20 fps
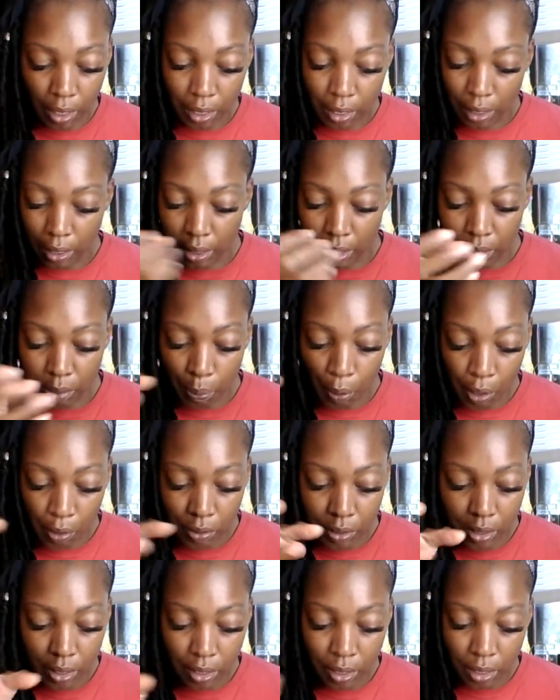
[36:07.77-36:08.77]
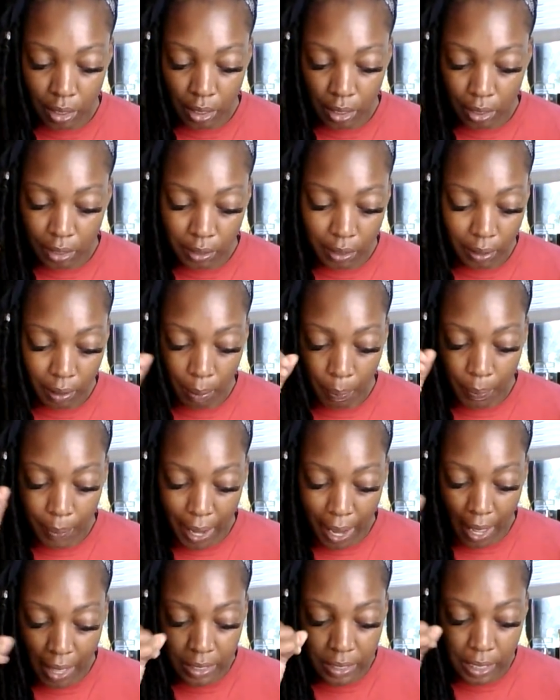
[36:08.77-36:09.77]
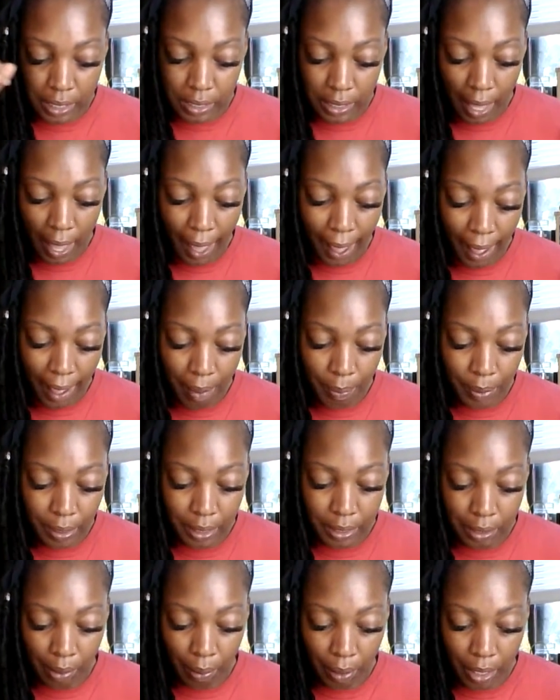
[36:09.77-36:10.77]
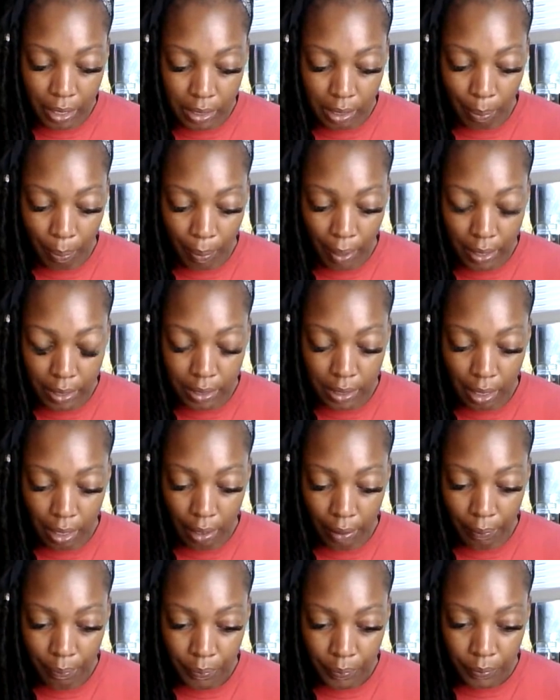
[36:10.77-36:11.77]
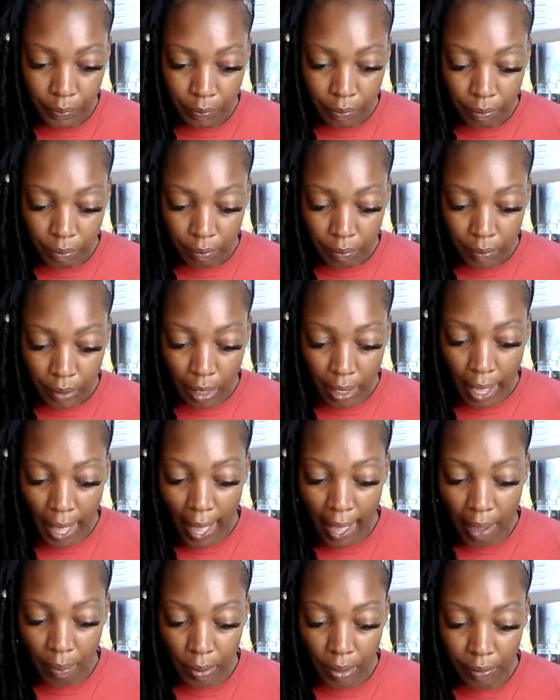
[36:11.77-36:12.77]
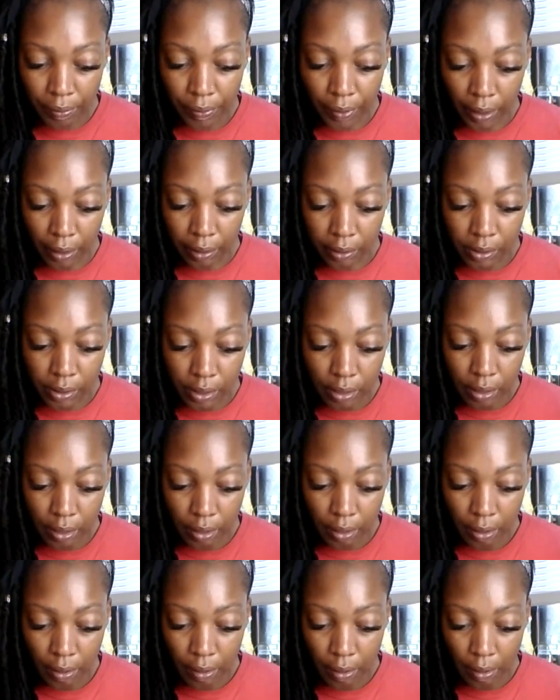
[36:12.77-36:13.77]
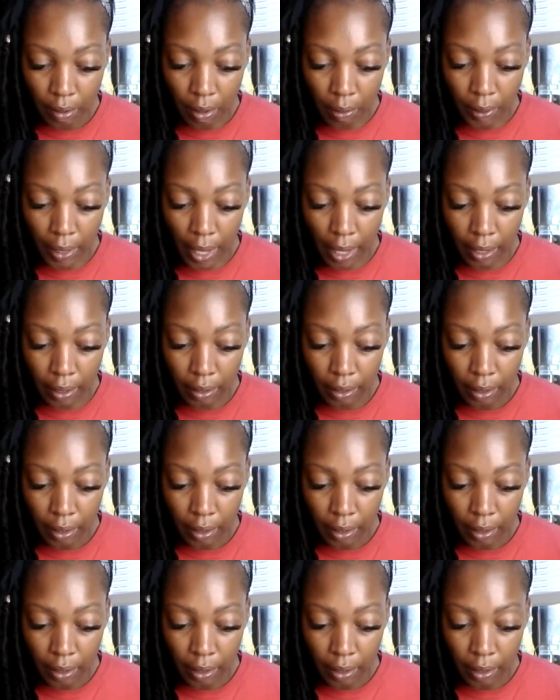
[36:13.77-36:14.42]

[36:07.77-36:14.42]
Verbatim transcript: this person, it's it's a habit. It's a it's a it's a a habit of theirs. Okay.